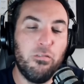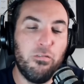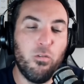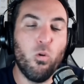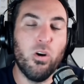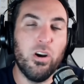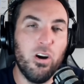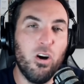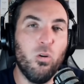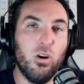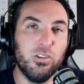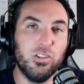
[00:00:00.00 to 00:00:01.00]
four and zero
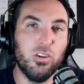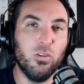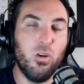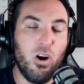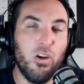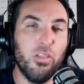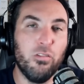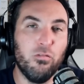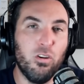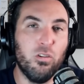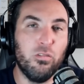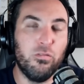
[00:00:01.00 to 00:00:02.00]
oh also on the
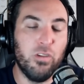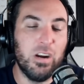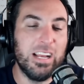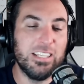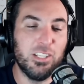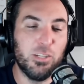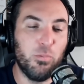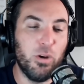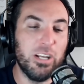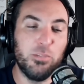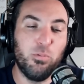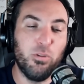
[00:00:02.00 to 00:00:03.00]
road for, against the spread.
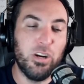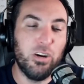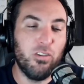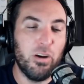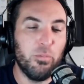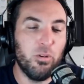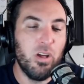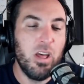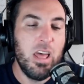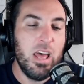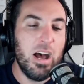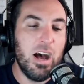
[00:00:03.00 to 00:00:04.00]
It's pretty incredible.
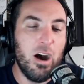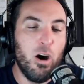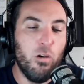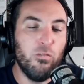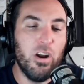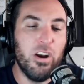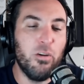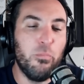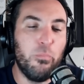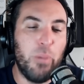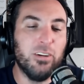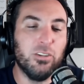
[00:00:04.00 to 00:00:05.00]
Uh, over under
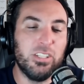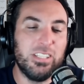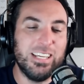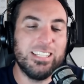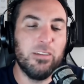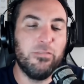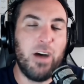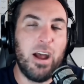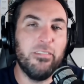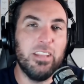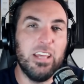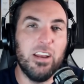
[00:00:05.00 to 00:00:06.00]
Bengals six and
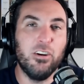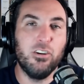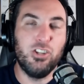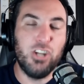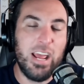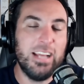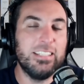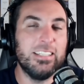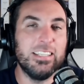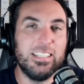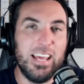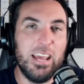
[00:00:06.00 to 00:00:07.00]
five to the under. Jags the
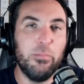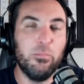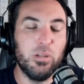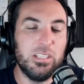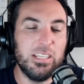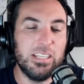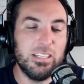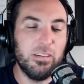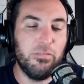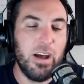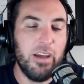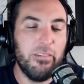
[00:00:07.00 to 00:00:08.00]
same with six and
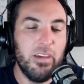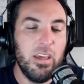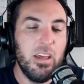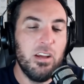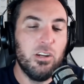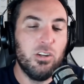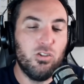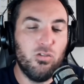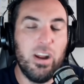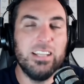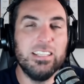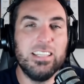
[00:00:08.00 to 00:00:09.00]
five.
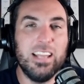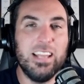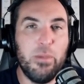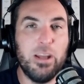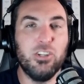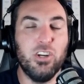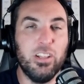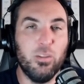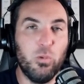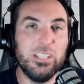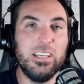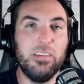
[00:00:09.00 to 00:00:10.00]
Trends that I mentioned in the
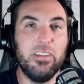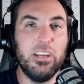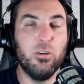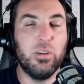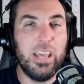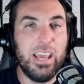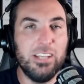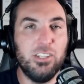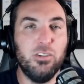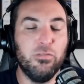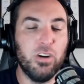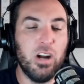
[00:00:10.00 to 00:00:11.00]
Wednesday video, in case
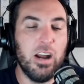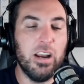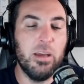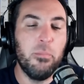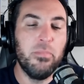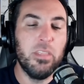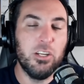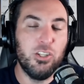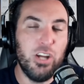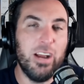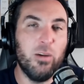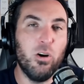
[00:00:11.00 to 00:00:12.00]
you forgot it,
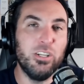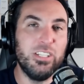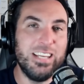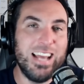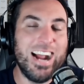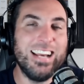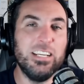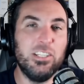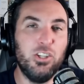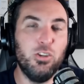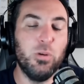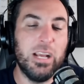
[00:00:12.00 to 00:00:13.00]
Jaguars nine and
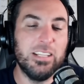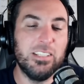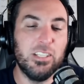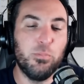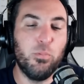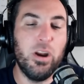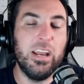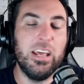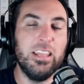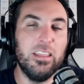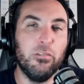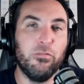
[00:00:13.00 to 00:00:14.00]
two against the spread
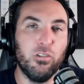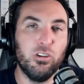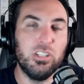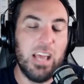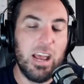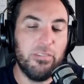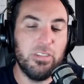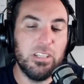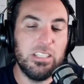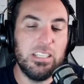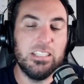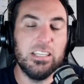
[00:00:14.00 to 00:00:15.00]
in the first half
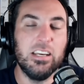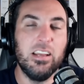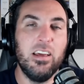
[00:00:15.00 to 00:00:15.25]
this season,